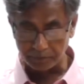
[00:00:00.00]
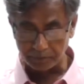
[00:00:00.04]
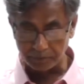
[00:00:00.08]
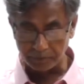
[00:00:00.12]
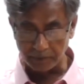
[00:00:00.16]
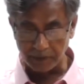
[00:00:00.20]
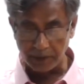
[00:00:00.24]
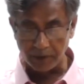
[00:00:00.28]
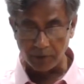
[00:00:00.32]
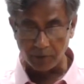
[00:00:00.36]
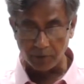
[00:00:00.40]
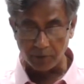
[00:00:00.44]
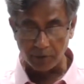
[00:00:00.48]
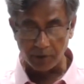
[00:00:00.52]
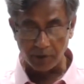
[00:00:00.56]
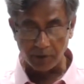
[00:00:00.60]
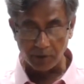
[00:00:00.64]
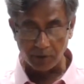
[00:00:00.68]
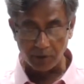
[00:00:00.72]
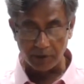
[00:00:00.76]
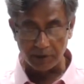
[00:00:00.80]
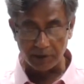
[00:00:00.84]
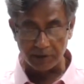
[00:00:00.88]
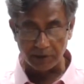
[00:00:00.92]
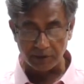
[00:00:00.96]
many of my
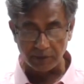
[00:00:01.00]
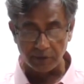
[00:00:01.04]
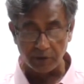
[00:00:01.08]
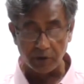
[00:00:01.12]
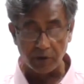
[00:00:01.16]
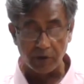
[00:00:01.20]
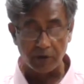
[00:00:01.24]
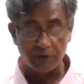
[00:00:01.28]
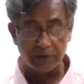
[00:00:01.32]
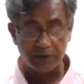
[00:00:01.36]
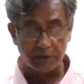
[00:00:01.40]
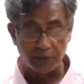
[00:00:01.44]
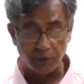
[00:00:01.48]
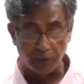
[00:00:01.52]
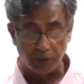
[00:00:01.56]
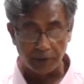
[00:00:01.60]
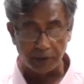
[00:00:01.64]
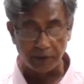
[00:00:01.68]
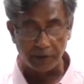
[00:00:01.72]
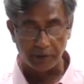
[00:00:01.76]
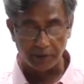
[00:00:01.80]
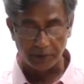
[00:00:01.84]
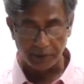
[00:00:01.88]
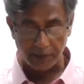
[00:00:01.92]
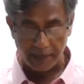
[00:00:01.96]
colleagues are vigorously
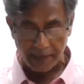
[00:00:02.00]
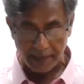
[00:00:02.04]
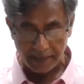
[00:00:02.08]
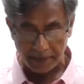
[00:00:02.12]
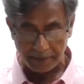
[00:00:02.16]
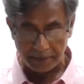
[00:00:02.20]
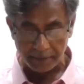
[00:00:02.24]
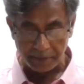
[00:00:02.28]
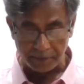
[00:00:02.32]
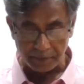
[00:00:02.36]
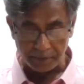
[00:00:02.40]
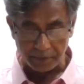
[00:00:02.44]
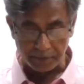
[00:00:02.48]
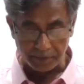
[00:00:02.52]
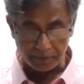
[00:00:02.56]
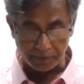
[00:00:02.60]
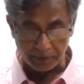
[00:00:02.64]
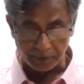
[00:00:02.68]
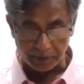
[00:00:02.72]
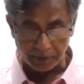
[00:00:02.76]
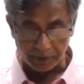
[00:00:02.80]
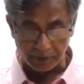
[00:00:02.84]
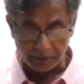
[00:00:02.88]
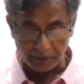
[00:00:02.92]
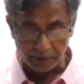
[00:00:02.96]
working on that
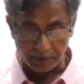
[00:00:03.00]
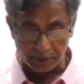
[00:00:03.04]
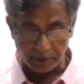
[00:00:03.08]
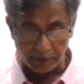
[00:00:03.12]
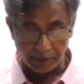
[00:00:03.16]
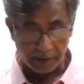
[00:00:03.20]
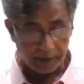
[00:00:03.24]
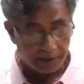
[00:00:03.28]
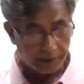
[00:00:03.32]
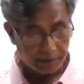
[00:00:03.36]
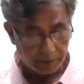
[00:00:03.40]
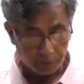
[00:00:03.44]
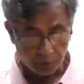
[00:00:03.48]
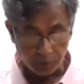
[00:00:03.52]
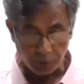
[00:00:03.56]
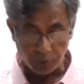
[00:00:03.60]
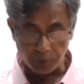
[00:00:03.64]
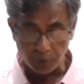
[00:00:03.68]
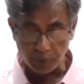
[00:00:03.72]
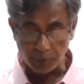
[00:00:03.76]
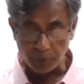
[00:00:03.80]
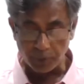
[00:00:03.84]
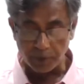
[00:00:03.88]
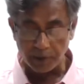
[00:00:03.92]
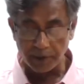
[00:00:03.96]
and are doing
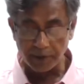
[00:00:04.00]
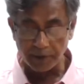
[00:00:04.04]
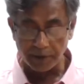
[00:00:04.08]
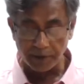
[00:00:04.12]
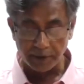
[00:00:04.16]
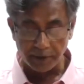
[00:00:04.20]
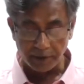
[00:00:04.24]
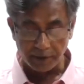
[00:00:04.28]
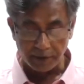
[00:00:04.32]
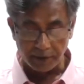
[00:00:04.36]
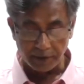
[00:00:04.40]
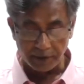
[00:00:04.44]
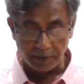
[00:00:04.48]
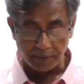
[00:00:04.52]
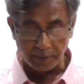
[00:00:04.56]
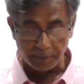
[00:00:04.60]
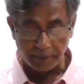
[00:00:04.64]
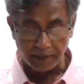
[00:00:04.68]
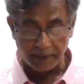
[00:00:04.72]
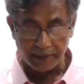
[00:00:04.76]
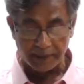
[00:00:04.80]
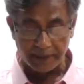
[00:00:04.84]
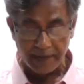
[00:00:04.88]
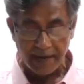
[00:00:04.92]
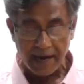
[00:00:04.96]
good work.
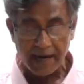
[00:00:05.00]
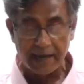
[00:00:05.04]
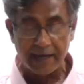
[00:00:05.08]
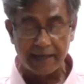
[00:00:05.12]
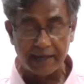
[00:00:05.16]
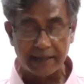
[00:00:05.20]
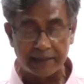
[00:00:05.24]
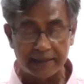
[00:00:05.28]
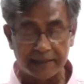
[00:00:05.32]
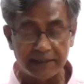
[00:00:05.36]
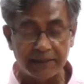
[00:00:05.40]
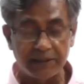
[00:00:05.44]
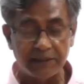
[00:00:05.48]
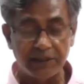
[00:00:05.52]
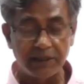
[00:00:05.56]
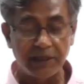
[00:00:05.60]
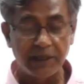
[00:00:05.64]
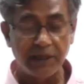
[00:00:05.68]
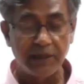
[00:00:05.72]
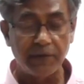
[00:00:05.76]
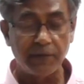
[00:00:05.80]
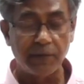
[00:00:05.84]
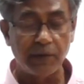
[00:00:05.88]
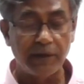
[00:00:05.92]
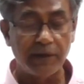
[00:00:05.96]
But that
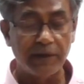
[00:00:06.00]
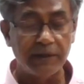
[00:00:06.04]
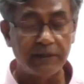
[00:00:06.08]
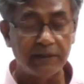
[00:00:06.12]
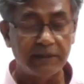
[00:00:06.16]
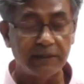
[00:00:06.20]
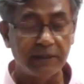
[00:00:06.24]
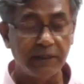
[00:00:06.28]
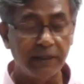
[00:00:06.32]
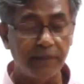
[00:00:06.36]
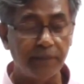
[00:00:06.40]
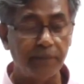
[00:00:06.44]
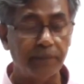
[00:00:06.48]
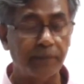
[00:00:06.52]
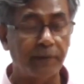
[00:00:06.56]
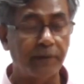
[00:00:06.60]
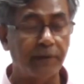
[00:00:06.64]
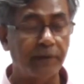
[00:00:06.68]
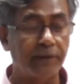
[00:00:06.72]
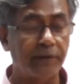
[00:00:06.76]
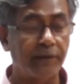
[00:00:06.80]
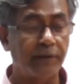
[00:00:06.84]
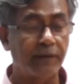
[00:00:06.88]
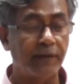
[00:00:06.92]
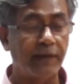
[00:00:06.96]
essentially is a
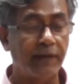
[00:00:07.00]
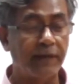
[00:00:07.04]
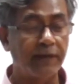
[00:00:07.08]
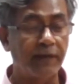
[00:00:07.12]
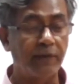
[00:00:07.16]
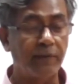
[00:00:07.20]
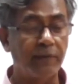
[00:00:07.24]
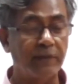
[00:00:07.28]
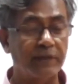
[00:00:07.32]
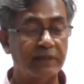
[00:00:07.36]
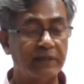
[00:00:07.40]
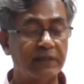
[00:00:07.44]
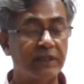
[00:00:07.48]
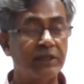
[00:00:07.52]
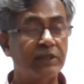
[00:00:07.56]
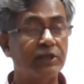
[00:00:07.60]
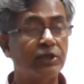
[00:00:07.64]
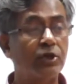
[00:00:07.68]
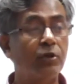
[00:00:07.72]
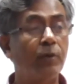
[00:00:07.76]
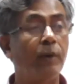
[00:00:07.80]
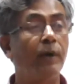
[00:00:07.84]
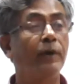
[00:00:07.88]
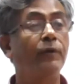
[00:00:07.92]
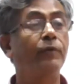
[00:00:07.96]
kind of
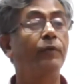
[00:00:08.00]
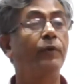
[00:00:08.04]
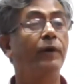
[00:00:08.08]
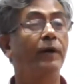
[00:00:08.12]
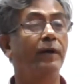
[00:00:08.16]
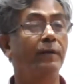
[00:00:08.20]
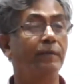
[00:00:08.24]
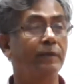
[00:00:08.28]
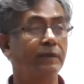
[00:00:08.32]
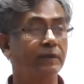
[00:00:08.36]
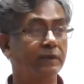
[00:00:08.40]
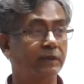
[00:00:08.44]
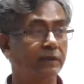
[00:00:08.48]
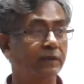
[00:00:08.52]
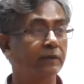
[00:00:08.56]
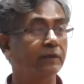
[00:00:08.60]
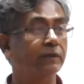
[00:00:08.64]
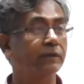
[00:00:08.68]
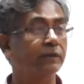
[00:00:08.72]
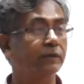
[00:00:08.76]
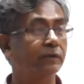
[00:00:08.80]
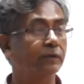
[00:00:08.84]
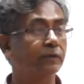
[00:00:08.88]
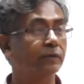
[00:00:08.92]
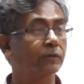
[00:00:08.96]
extension of hydrodynamics.
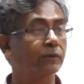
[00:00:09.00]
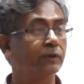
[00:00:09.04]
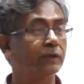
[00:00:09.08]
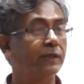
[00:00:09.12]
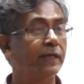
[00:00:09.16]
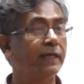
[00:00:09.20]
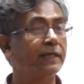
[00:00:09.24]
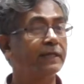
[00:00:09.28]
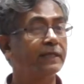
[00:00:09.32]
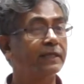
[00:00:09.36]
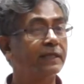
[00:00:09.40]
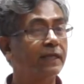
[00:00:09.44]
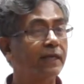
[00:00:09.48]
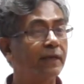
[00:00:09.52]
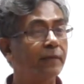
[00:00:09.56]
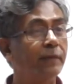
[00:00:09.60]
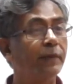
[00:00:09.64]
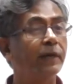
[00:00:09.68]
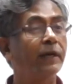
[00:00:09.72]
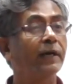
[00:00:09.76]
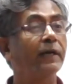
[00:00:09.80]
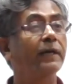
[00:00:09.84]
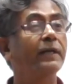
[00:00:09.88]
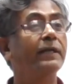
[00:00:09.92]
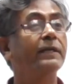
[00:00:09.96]
So statistical
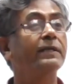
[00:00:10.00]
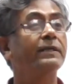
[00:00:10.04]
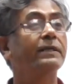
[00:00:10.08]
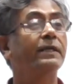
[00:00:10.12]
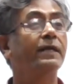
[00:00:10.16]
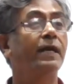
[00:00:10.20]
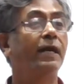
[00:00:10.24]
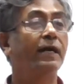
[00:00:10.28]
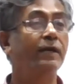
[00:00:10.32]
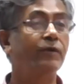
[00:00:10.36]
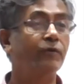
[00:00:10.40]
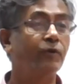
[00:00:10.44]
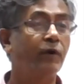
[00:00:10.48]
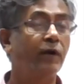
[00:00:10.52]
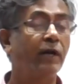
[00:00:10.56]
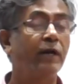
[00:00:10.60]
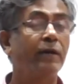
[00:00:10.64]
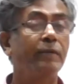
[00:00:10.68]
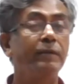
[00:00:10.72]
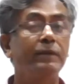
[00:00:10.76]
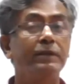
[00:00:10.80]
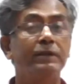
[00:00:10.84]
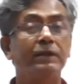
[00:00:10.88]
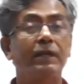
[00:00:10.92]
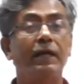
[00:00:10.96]
mechanics and
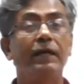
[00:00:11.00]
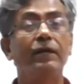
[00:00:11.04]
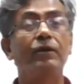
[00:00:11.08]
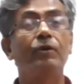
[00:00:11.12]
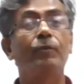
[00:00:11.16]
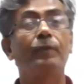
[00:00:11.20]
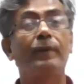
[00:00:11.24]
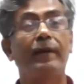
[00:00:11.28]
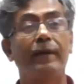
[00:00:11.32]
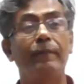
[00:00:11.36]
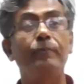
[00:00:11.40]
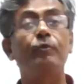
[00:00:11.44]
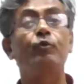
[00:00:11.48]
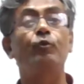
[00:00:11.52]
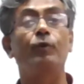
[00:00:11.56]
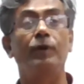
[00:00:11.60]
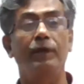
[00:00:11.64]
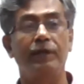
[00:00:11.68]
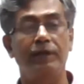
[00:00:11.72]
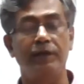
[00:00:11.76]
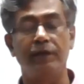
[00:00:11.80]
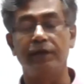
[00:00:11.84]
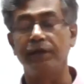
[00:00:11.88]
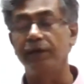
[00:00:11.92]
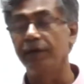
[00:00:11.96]
hydrodynamics kind of came
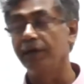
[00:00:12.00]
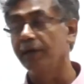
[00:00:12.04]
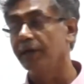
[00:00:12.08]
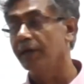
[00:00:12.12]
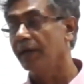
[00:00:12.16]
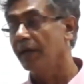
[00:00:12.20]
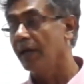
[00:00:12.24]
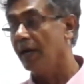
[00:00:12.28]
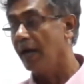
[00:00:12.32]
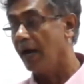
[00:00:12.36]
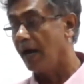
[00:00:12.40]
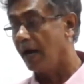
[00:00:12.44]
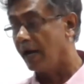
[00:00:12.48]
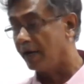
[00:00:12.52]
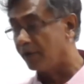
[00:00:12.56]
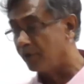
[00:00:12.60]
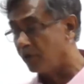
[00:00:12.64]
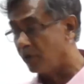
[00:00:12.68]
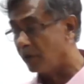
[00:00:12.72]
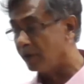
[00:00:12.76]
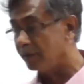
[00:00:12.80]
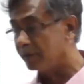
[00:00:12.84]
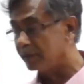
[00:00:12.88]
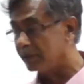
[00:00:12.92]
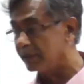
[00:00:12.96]
together.
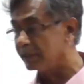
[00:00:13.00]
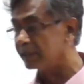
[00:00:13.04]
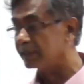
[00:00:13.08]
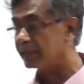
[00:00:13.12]
Hydrodynamics and